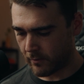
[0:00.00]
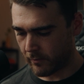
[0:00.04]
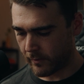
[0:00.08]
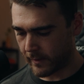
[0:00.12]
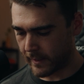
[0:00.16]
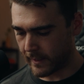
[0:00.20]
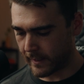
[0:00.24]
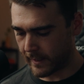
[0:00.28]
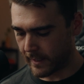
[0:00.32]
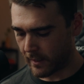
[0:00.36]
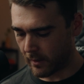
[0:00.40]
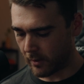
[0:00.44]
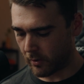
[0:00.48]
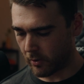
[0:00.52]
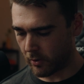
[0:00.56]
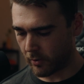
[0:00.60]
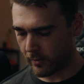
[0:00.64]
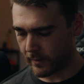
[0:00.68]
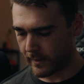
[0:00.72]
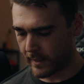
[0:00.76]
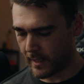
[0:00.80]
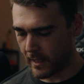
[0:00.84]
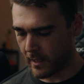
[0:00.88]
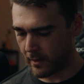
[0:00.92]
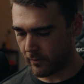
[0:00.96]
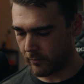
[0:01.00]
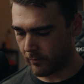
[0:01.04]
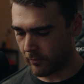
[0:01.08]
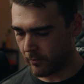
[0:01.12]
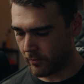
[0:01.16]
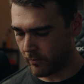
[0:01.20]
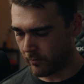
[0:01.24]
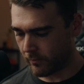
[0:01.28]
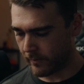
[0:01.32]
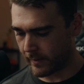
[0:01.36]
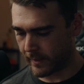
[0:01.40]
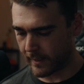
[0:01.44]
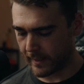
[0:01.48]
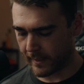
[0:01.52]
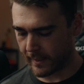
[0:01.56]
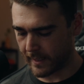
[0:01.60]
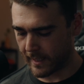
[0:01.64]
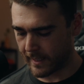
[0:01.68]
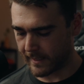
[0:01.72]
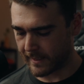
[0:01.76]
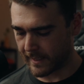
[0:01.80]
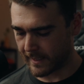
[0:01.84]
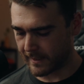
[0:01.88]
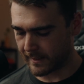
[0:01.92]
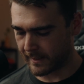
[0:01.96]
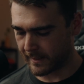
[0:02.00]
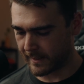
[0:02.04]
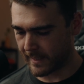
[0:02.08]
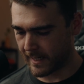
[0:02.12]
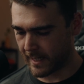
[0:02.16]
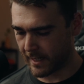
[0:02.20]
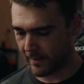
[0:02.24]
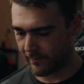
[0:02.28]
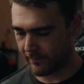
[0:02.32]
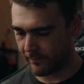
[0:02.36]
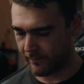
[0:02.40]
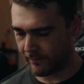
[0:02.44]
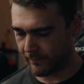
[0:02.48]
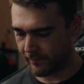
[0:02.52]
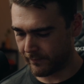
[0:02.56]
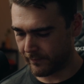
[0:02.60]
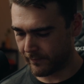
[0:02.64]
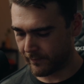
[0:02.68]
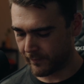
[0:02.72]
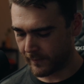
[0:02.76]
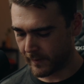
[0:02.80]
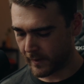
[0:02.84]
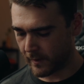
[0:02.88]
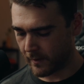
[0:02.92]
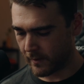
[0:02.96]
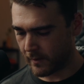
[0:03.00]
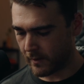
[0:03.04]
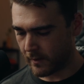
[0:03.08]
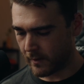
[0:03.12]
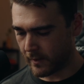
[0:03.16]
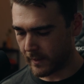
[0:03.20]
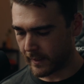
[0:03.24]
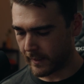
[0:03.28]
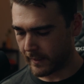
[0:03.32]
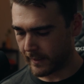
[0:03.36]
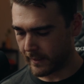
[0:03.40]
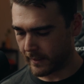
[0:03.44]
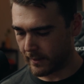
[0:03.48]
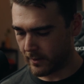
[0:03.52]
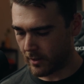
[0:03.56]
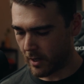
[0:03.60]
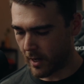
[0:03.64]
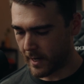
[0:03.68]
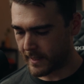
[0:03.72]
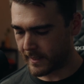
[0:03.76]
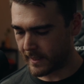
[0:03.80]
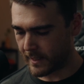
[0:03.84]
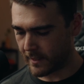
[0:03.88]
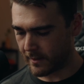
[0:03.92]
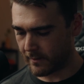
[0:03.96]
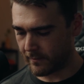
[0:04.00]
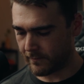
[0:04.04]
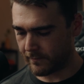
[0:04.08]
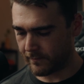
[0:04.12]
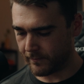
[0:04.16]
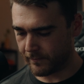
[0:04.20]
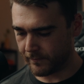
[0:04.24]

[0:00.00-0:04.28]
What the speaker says: Going to get a log down. We're going to get a Tesla down. Going to get a Knight down.